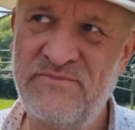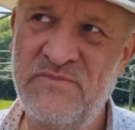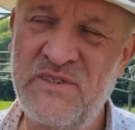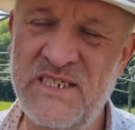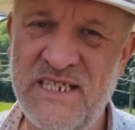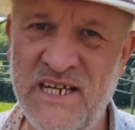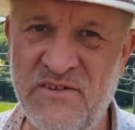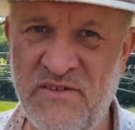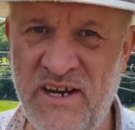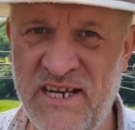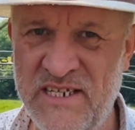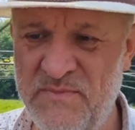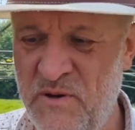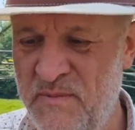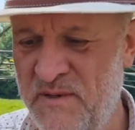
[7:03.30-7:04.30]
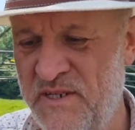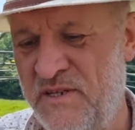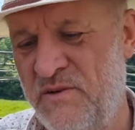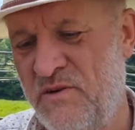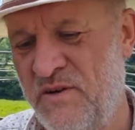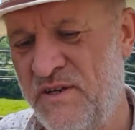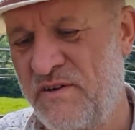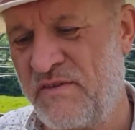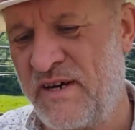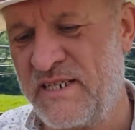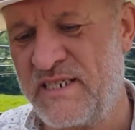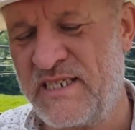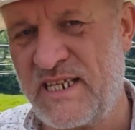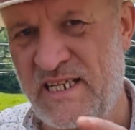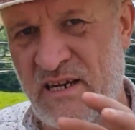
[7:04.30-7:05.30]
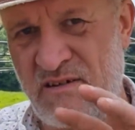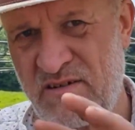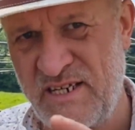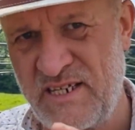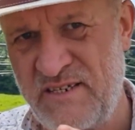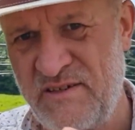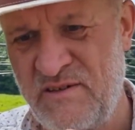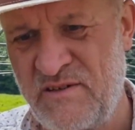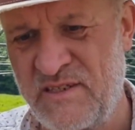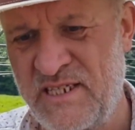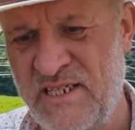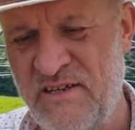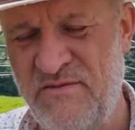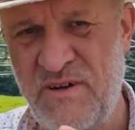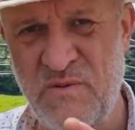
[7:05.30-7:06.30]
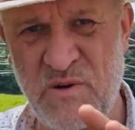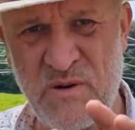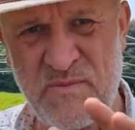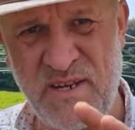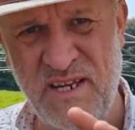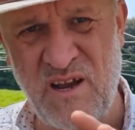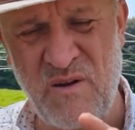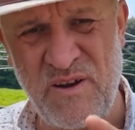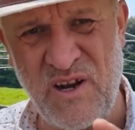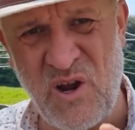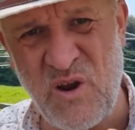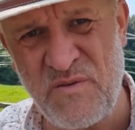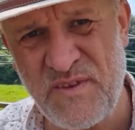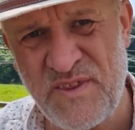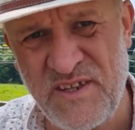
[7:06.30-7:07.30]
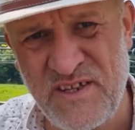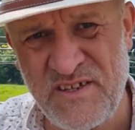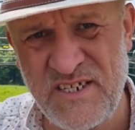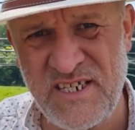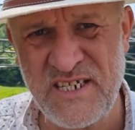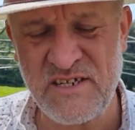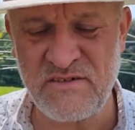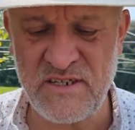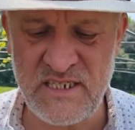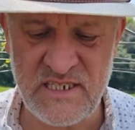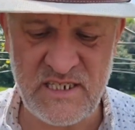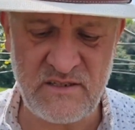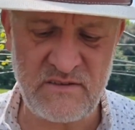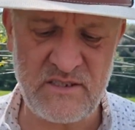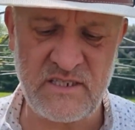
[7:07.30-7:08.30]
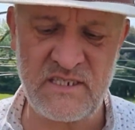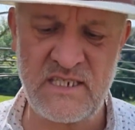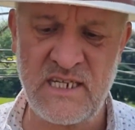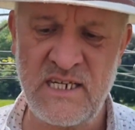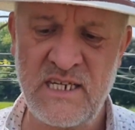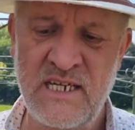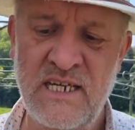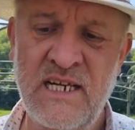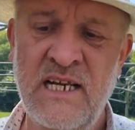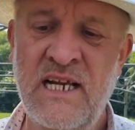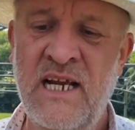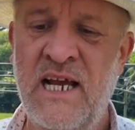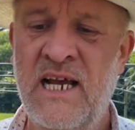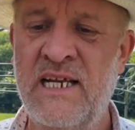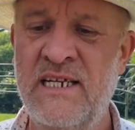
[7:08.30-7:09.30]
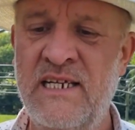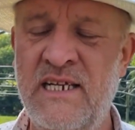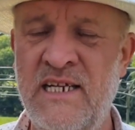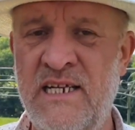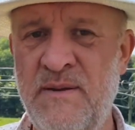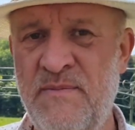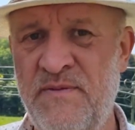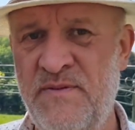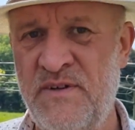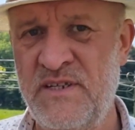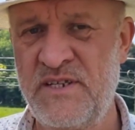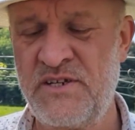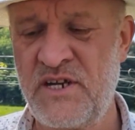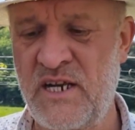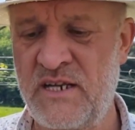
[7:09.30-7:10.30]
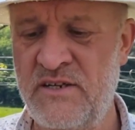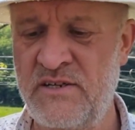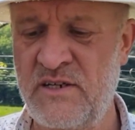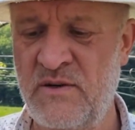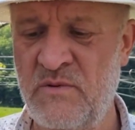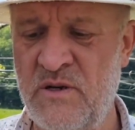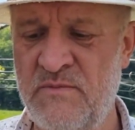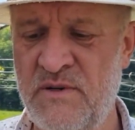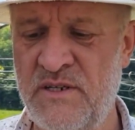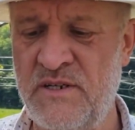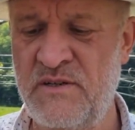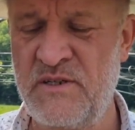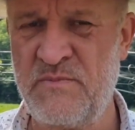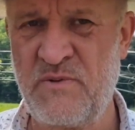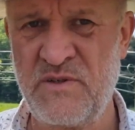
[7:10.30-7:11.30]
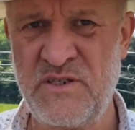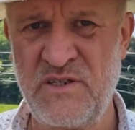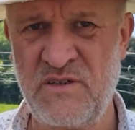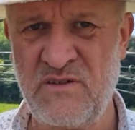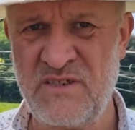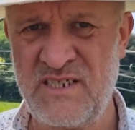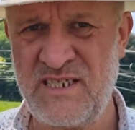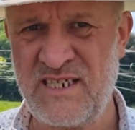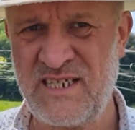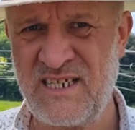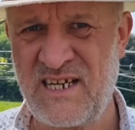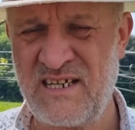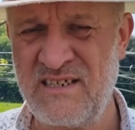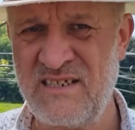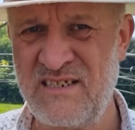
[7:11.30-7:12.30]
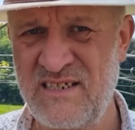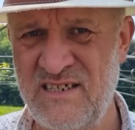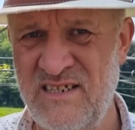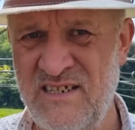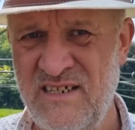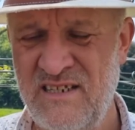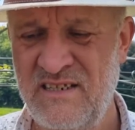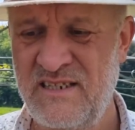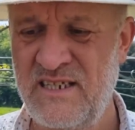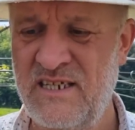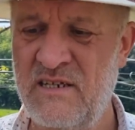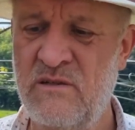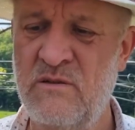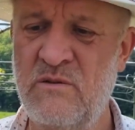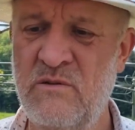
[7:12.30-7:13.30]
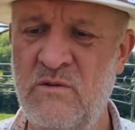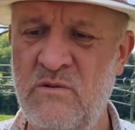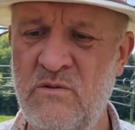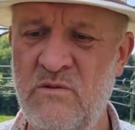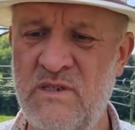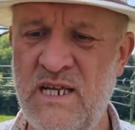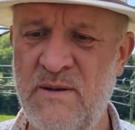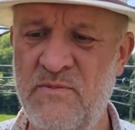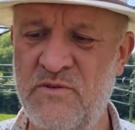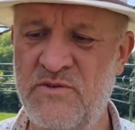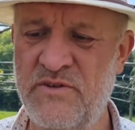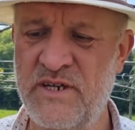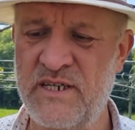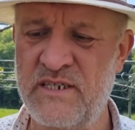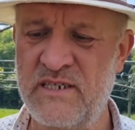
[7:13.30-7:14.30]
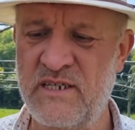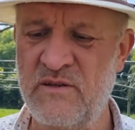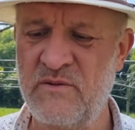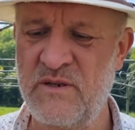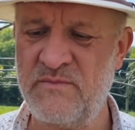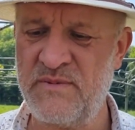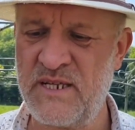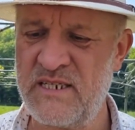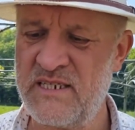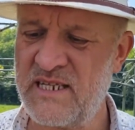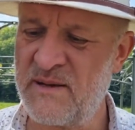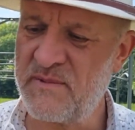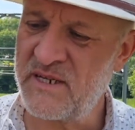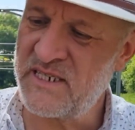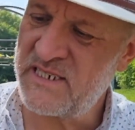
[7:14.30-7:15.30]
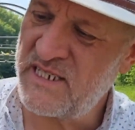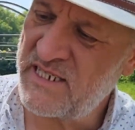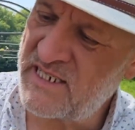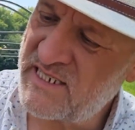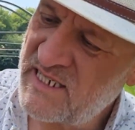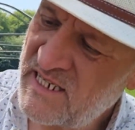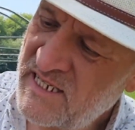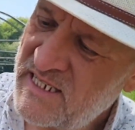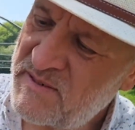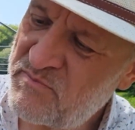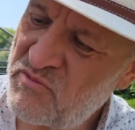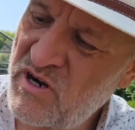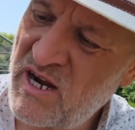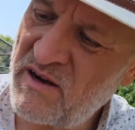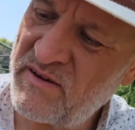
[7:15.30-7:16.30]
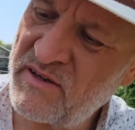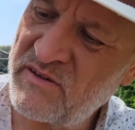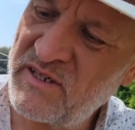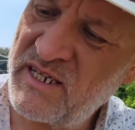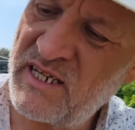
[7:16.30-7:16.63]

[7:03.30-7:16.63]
I say greenhouse, probably be too hot in the greenhouse. They don't like it too hot. They don't really want to be going over 30 degrees Celsius, and they prefer the shade. So what I might do is put it on to stick it under the old apple tree. So that's that. But you see this browning on here.